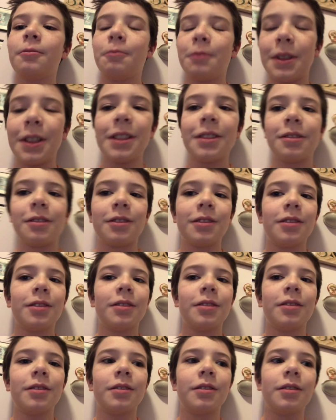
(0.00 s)
weird.
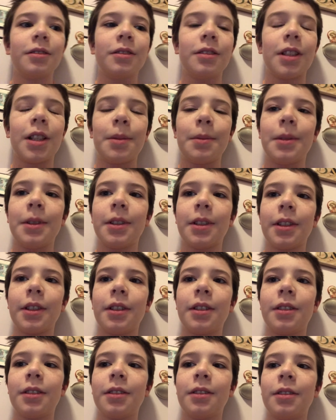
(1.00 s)
I mean,
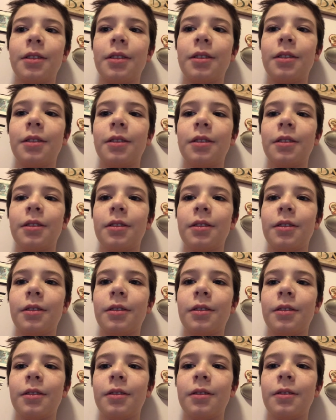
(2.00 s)
like,
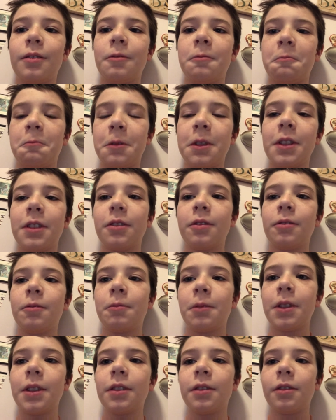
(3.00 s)
weird,
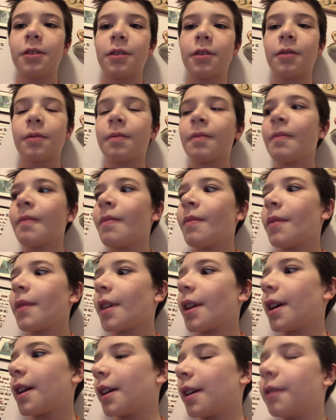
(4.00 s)
weird.
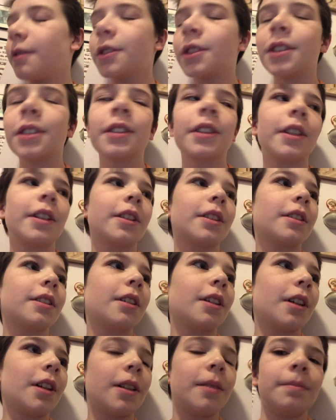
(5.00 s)
And I really liked
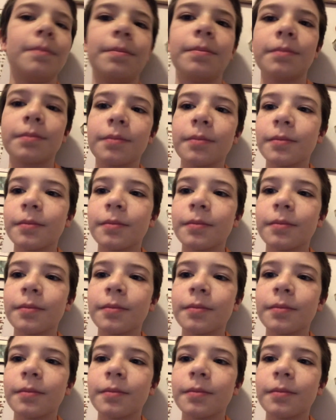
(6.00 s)
um,